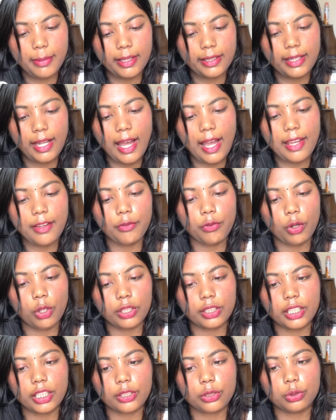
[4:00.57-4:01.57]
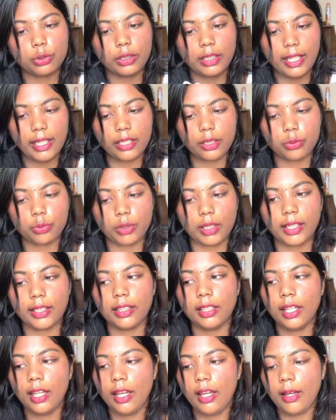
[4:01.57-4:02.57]
and i wanted to get
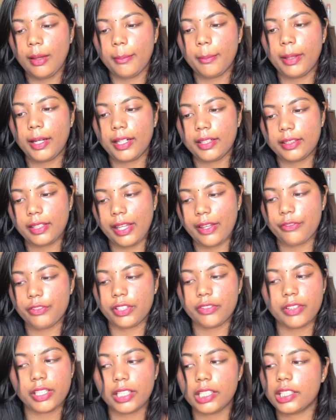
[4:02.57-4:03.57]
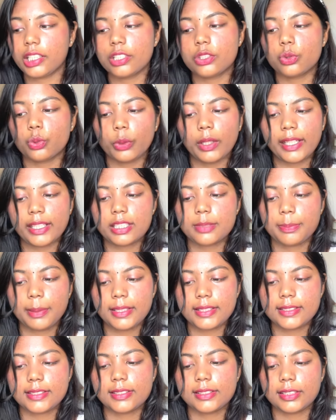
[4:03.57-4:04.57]
one but everywhere it is too
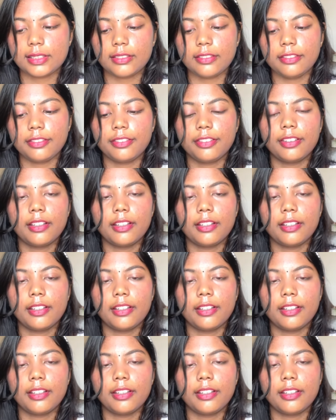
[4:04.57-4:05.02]
expensive